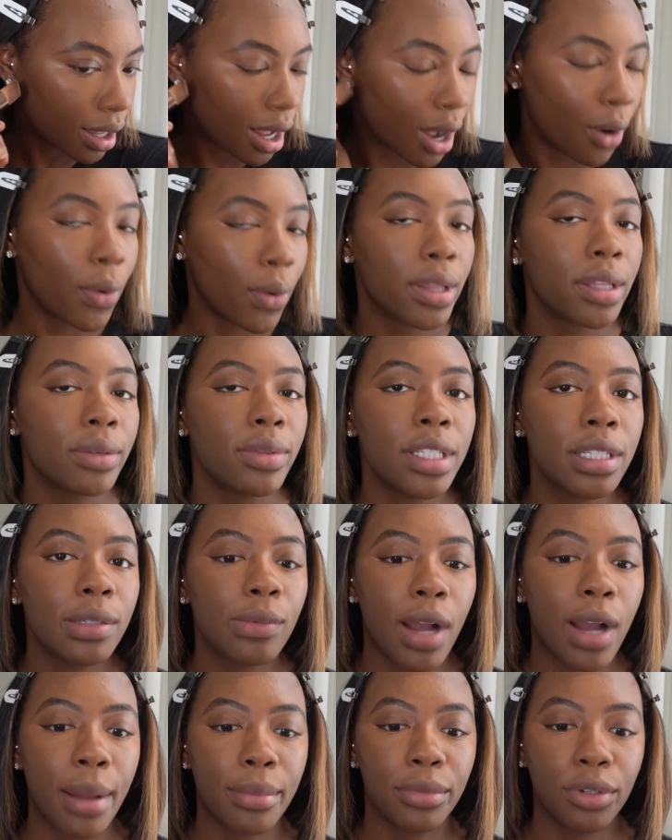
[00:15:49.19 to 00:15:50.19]
oh, and the reason
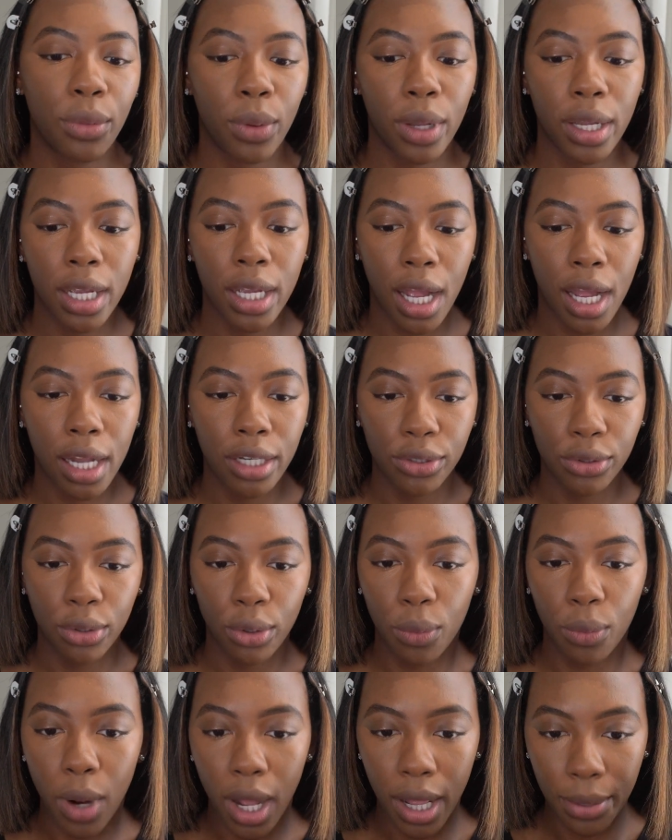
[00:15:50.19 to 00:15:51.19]
why I'm doing
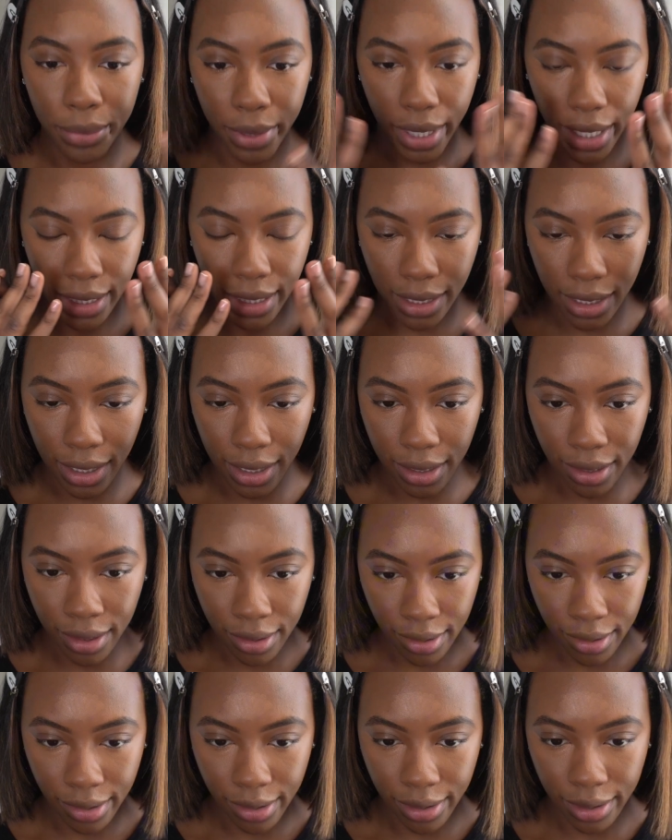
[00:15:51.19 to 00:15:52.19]
contour while I'm letting the
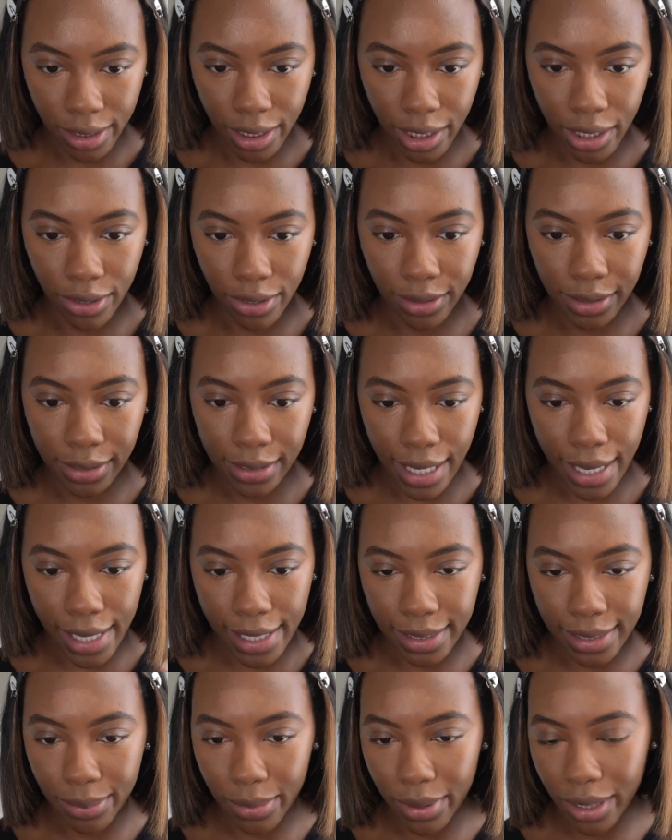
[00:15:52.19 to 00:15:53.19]
concealer sit
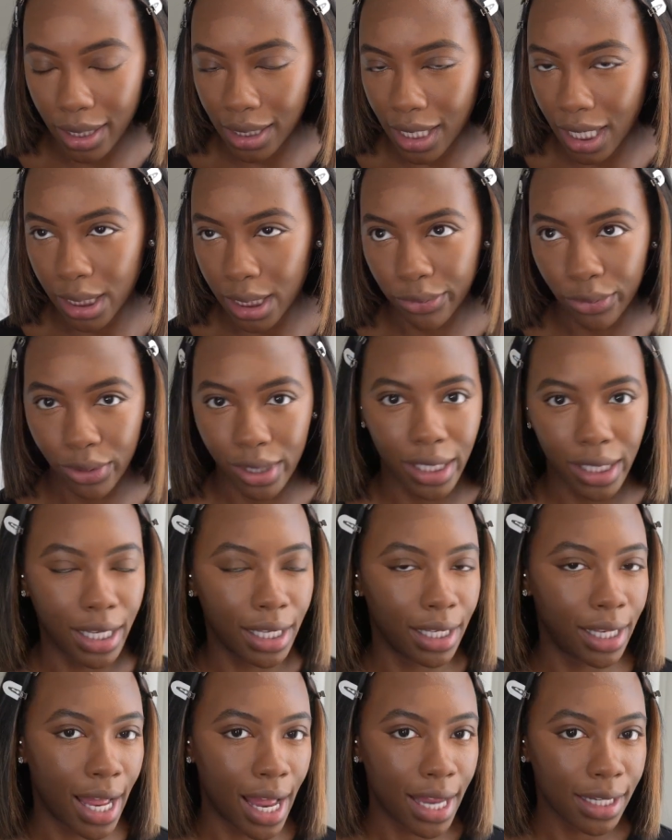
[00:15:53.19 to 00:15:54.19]
is because I just feel like
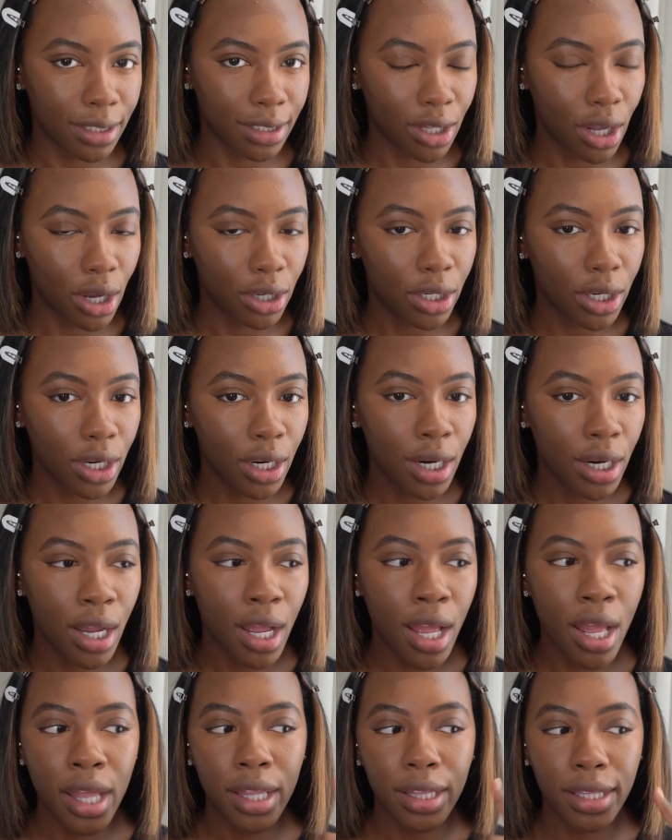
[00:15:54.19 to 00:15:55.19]
it lasts longer.
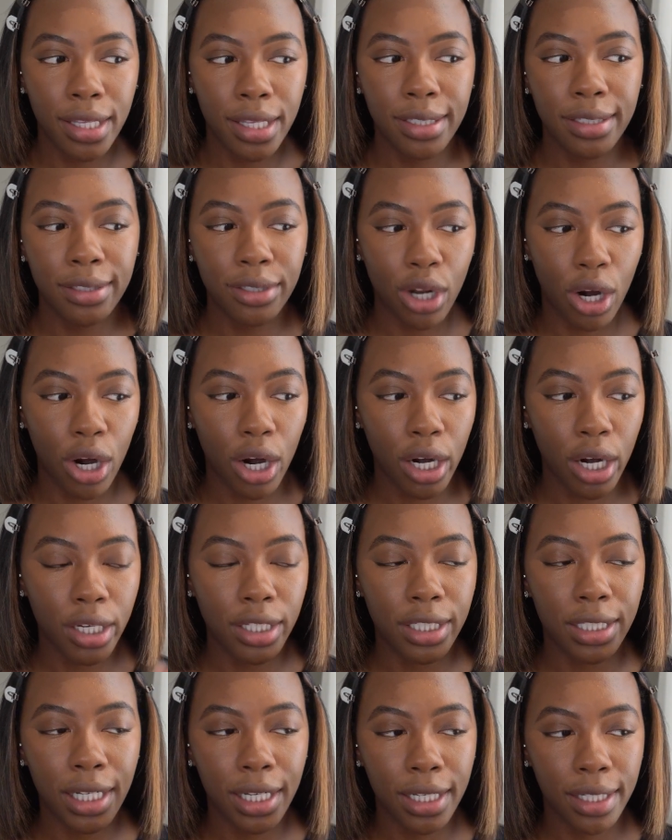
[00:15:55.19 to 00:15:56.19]
This
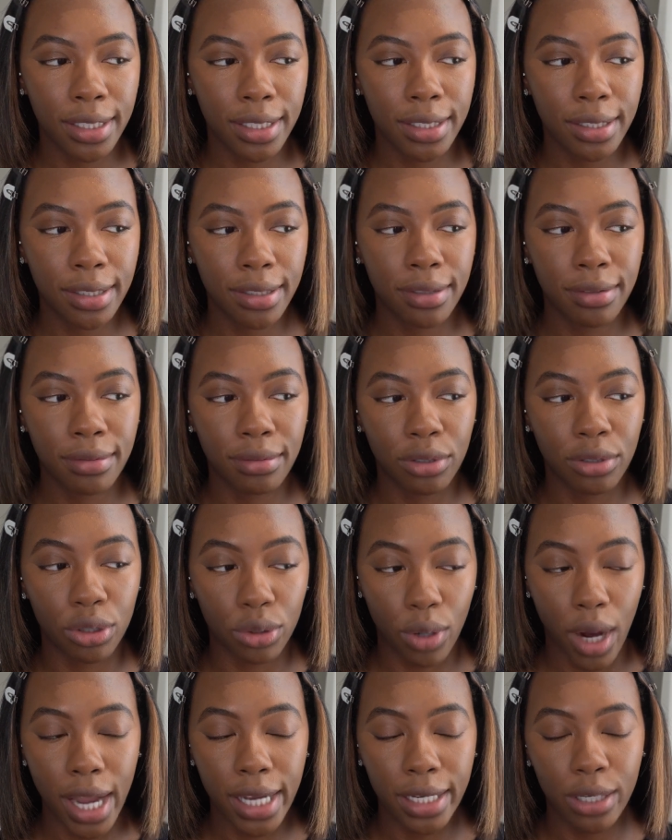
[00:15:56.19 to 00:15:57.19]
Tarte does
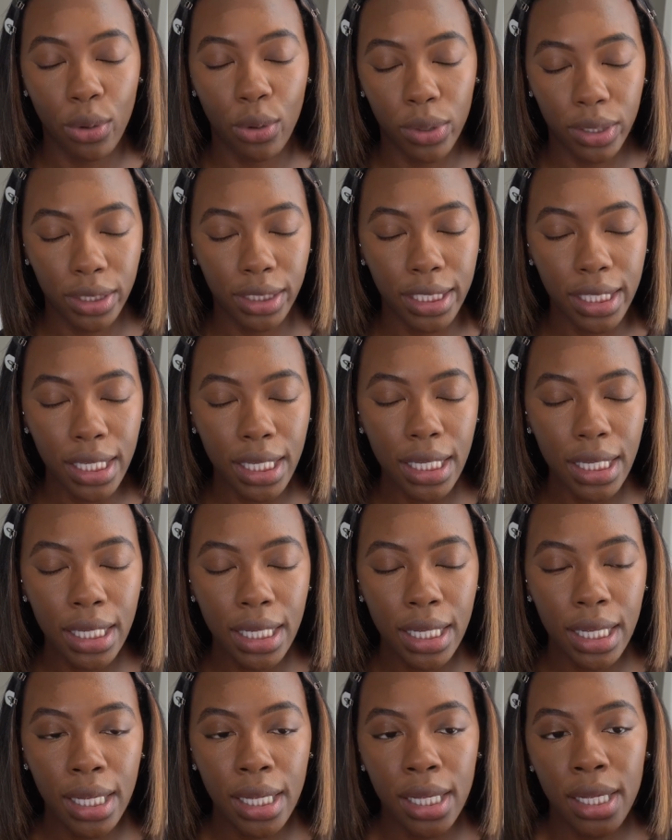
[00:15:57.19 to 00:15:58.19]
dry quickly,
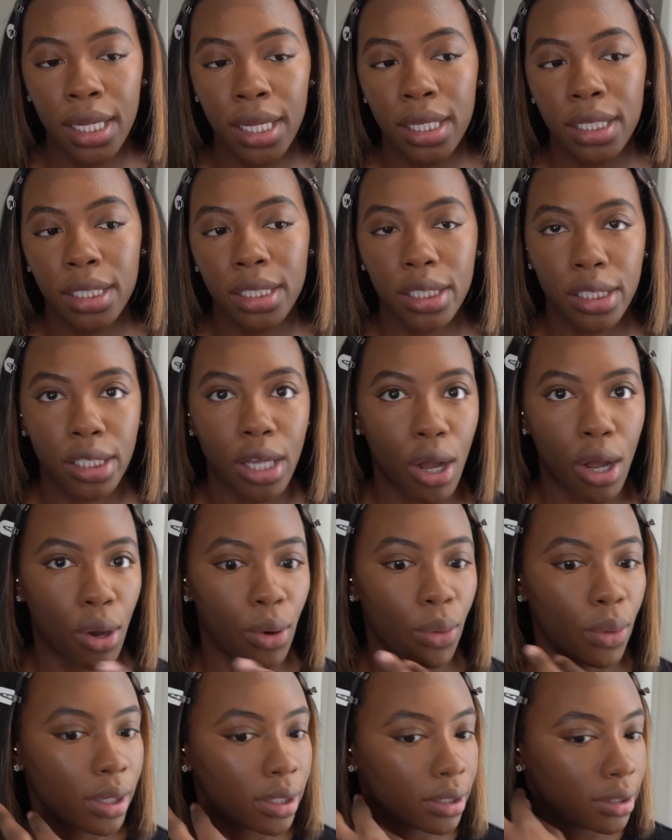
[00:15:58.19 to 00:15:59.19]

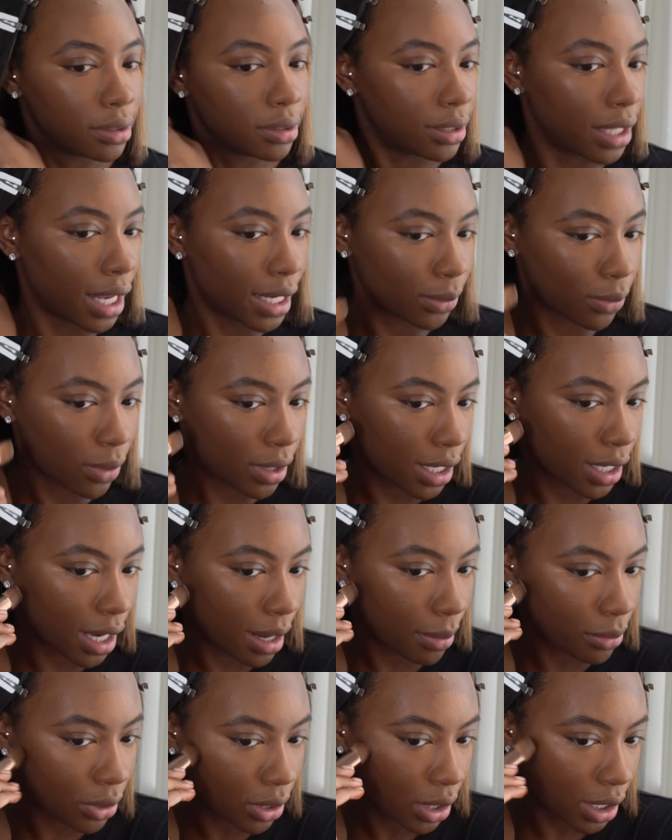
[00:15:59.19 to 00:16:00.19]
so that's one thing
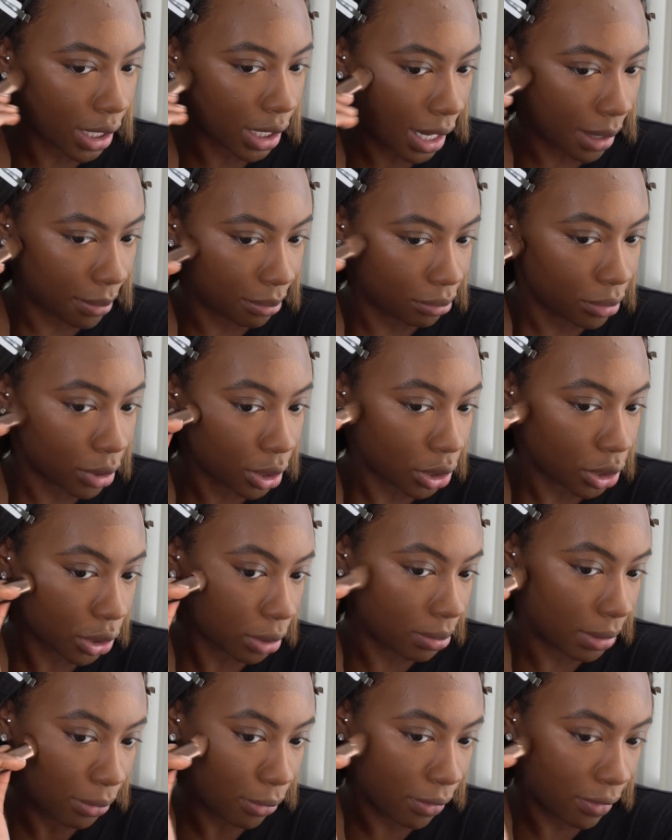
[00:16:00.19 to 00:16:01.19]
I'm learning, and I
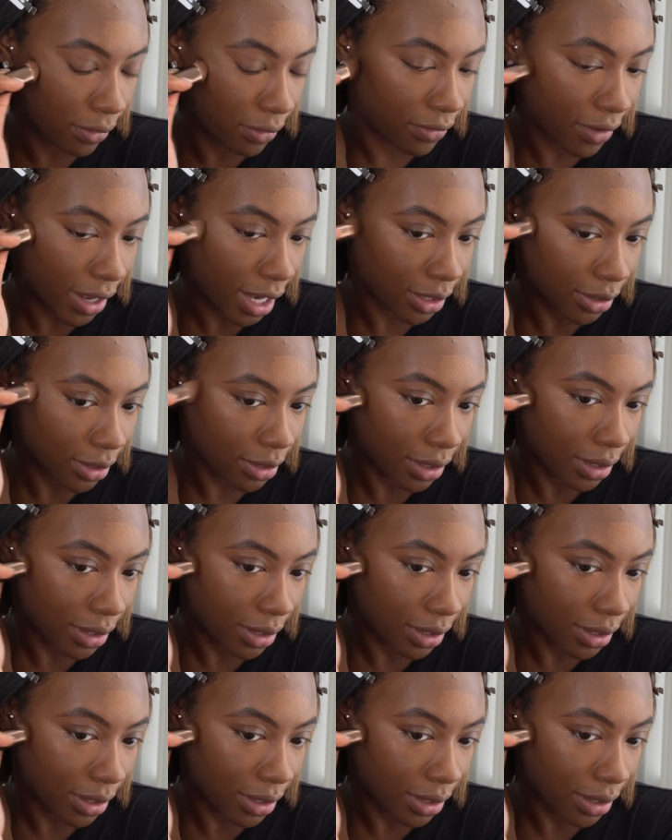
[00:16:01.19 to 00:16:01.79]
should be moving faster